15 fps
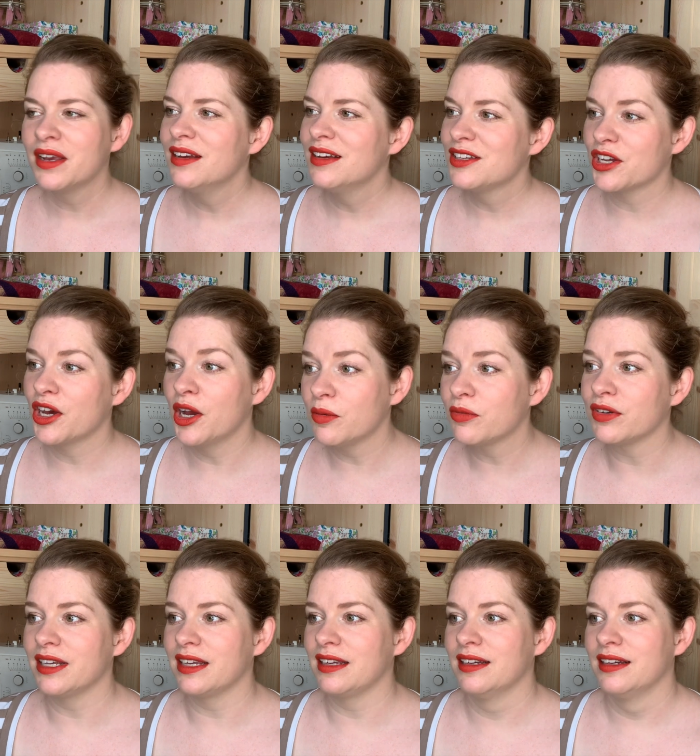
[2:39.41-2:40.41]
So
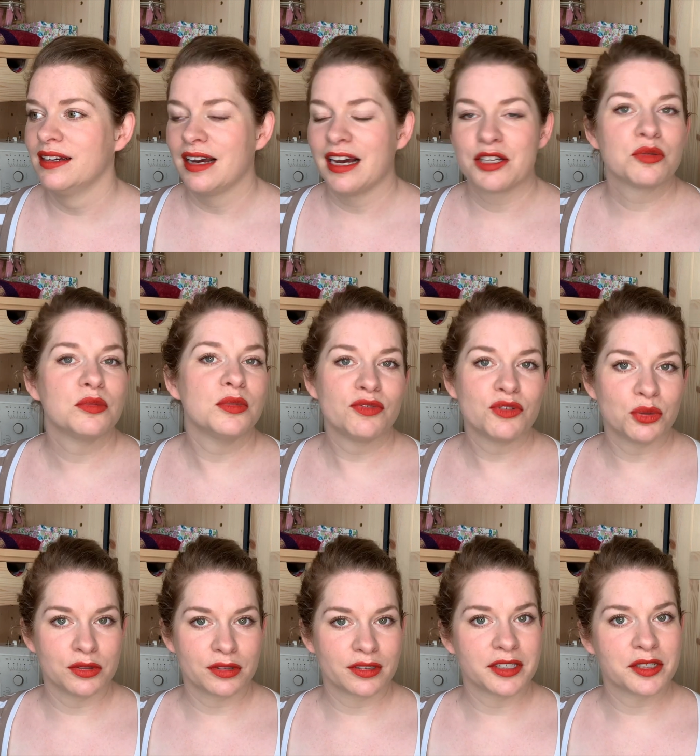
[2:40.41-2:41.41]
hopefully, as we move
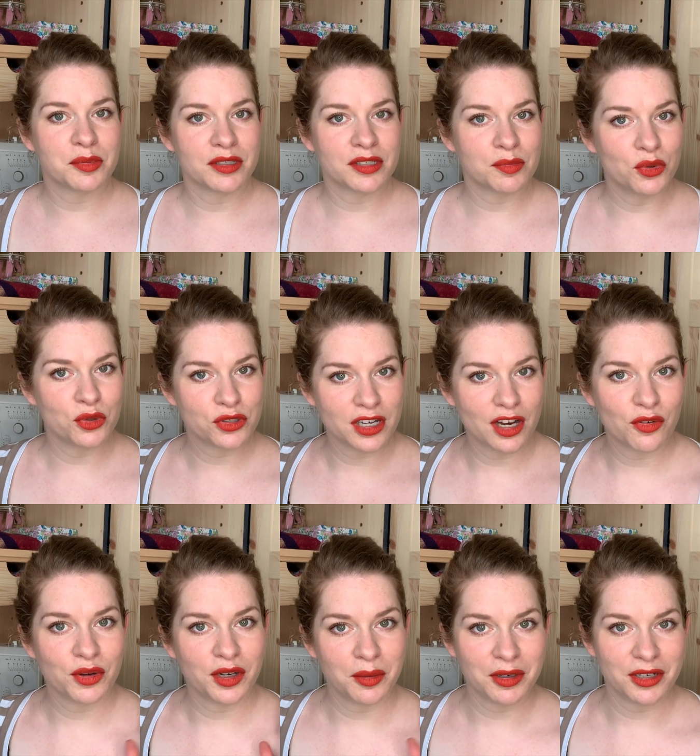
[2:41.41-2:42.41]
towards Christmas, more stuff
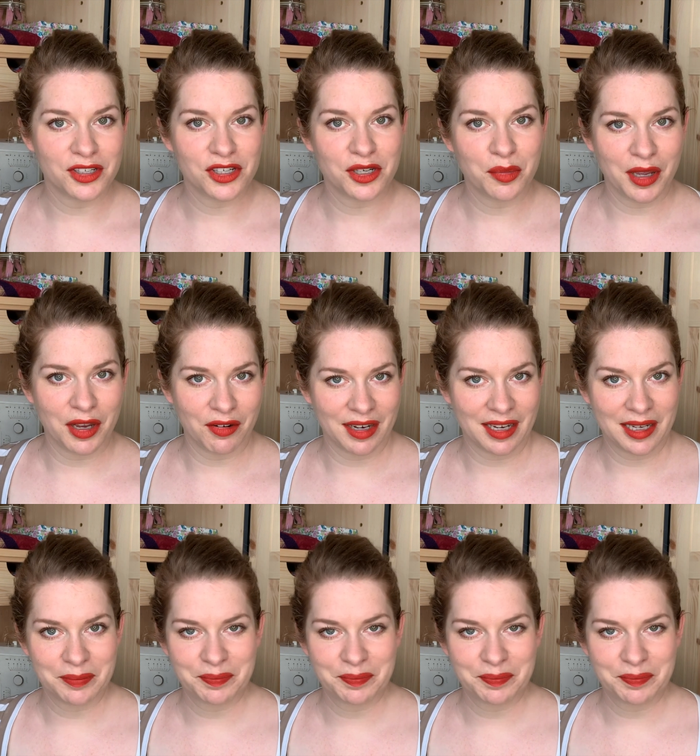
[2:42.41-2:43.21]
will emerge and appear in here.